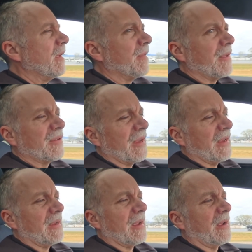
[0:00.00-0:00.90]
They
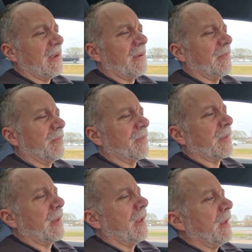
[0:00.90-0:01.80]
say
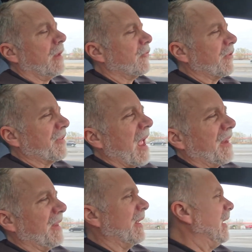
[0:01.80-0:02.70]
just adding